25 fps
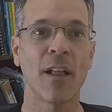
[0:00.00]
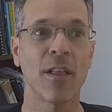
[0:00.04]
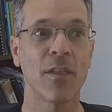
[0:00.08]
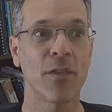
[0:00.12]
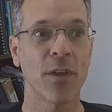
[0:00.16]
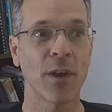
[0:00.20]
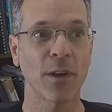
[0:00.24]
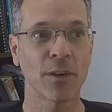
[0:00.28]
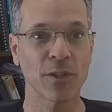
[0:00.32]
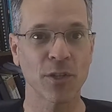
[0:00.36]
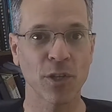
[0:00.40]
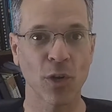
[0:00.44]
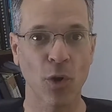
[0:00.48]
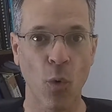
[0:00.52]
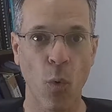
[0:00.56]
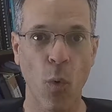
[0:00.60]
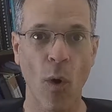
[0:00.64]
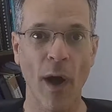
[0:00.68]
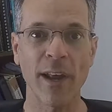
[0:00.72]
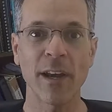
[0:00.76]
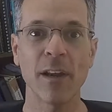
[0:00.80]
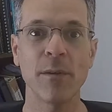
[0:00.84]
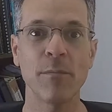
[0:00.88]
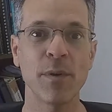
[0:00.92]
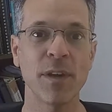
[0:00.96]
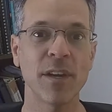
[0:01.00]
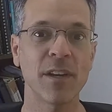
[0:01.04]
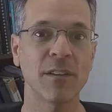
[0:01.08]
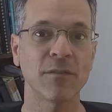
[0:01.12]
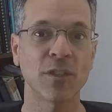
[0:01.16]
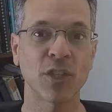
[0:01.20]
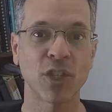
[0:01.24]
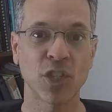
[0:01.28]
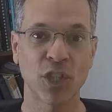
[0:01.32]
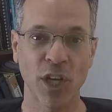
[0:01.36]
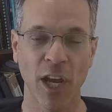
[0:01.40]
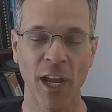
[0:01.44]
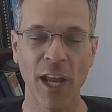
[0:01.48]
there's quite a bit of
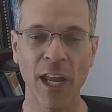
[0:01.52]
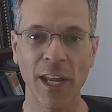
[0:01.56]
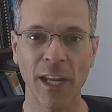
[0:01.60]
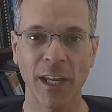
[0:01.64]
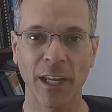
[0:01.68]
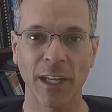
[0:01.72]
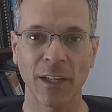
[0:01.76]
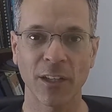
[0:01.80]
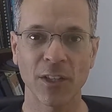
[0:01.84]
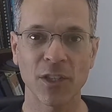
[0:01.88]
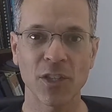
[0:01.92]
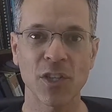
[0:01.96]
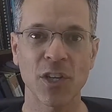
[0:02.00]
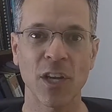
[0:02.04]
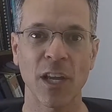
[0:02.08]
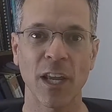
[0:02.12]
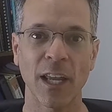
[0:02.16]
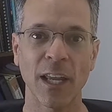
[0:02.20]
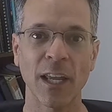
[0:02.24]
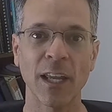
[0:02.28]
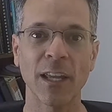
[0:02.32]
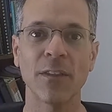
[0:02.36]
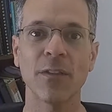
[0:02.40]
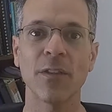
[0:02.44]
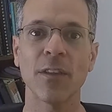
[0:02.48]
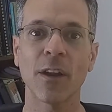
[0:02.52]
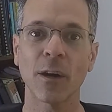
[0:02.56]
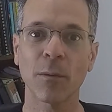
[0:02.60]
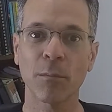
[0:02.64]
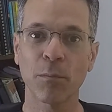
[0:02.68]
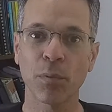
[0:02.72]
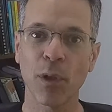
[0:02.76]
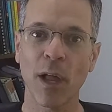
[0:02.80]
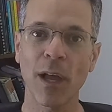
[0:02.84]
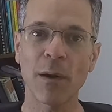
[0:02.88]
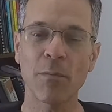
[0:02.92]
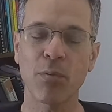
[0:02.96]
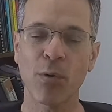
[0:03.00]
change in their
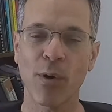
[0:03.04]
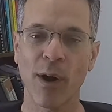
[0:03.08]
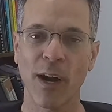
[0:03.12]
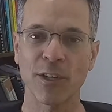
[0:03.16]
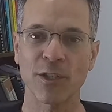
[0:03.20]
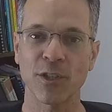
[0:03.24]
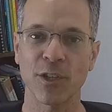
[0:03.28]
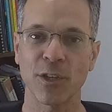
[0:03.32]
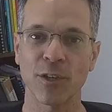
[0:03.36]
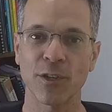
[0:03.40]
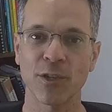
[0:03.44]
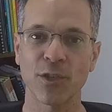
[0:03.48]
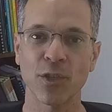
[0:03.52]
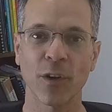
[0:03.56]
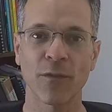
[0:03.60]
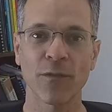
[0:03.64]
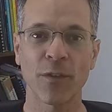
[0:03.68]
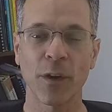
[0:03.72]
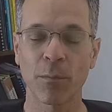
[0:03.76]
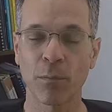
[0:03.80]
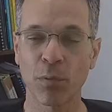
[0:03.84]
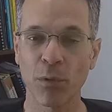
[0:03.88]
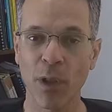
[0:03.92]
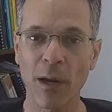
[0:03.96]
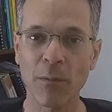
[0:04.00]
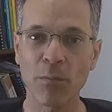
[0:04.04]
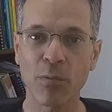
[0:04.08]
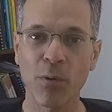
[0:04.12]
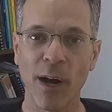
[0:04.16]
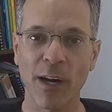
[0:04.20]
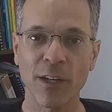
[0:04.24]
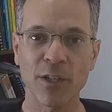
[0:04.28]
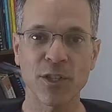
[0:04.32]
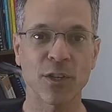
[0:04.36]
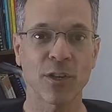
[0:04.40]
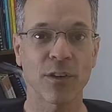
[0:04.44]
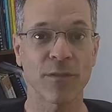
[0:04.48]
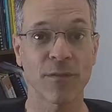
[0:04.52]
blood pressure. So if their blood
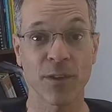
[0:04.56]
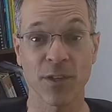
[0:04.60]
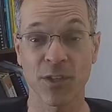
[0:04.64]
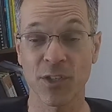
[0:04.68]
pressure, if the